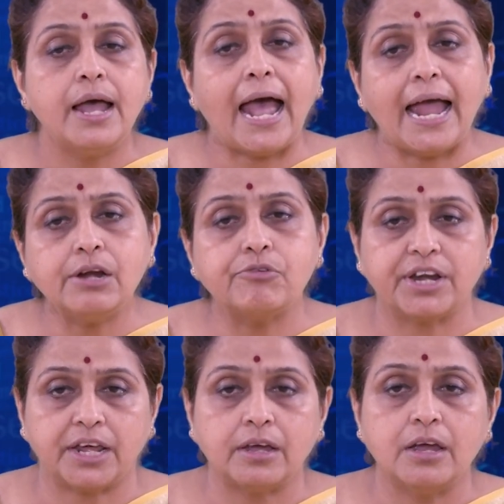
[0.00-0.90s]
and
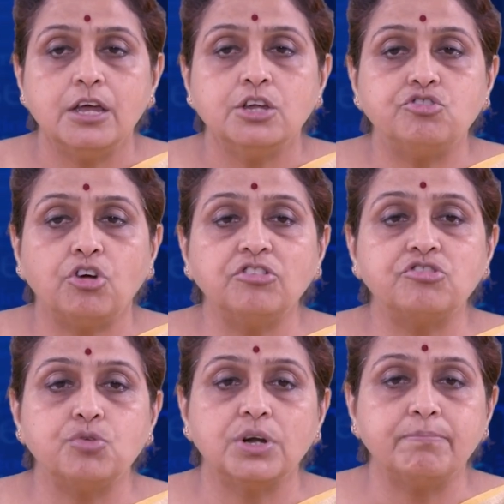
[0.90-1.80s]
critic John
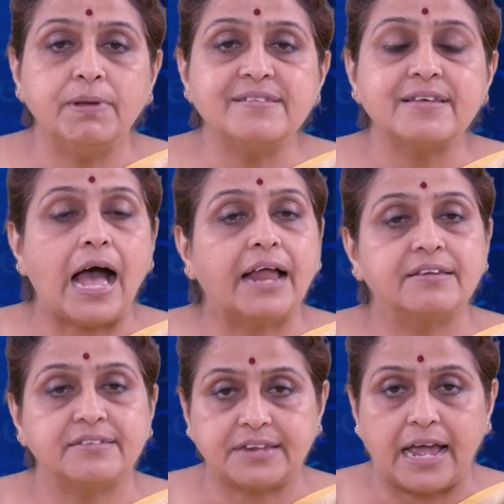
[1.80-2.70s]
Stuart Mill's
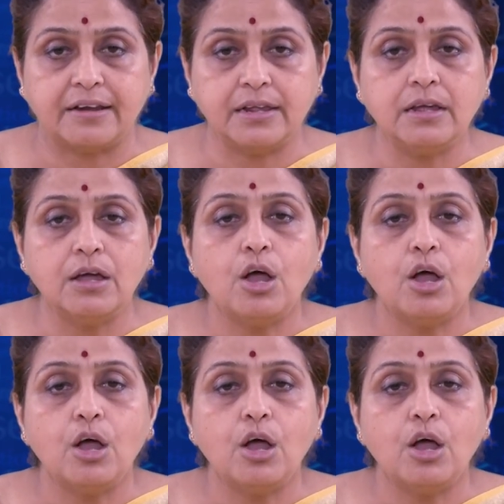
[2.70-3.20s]
understanding